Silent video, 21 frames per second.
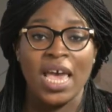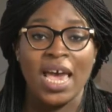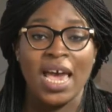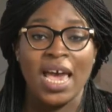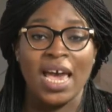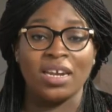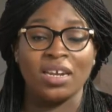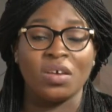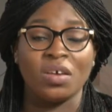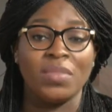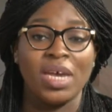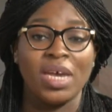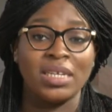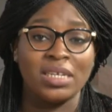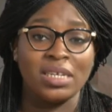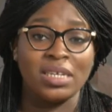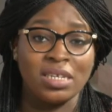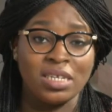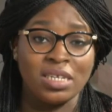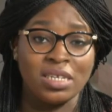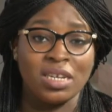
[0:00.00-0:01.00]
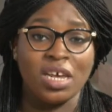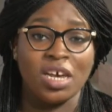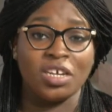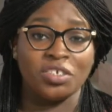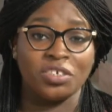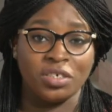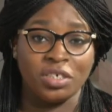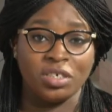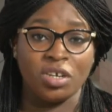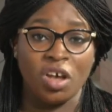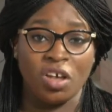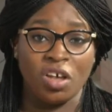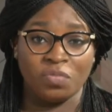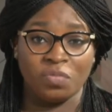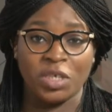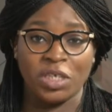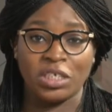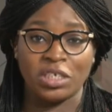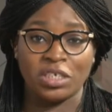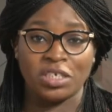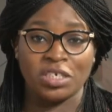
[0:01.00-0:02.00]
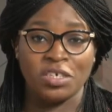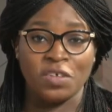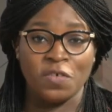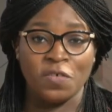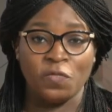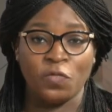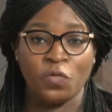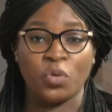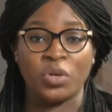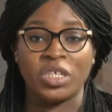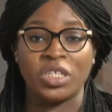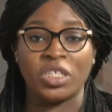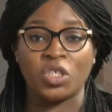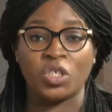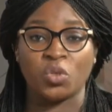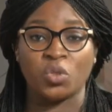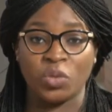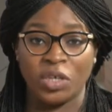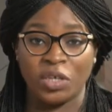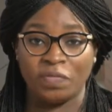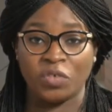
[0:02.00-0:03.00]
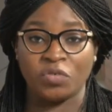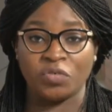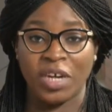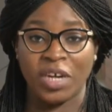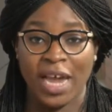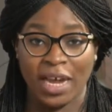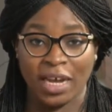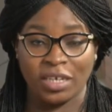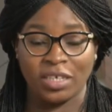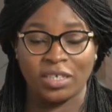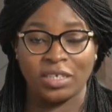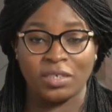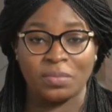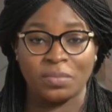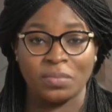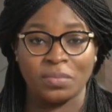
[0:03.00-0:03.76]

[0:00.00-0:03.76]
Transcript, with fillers: and commended the Nigerian government for its swift reaction.